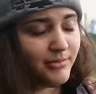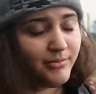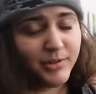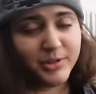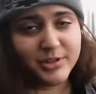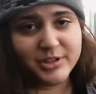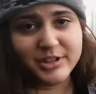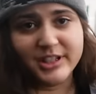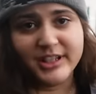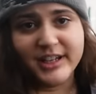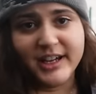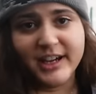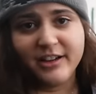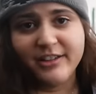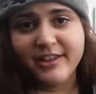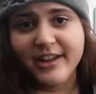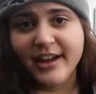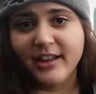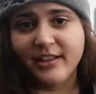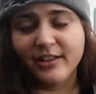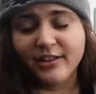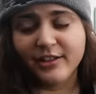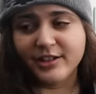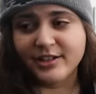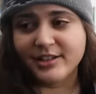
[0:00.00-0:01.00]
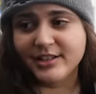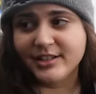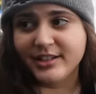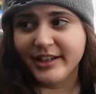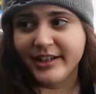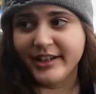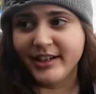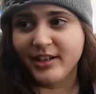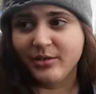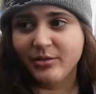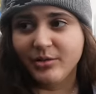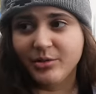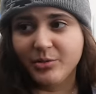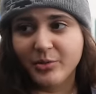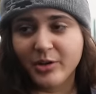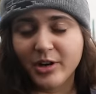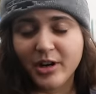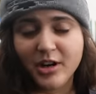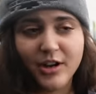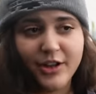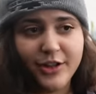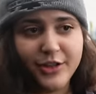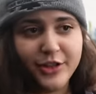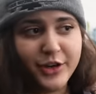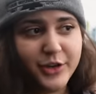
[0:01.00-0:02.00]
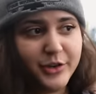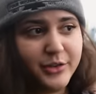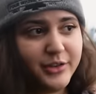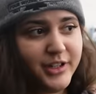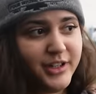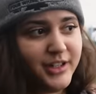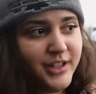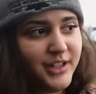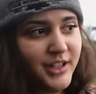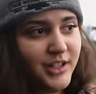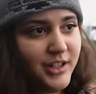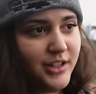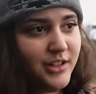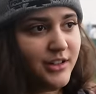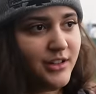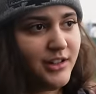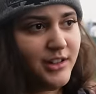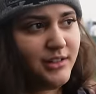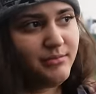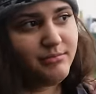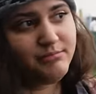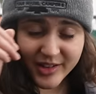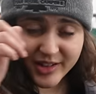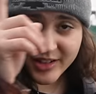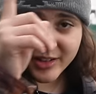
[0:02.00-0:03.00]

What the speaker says: we'll see how that looks like when we're all alone in here.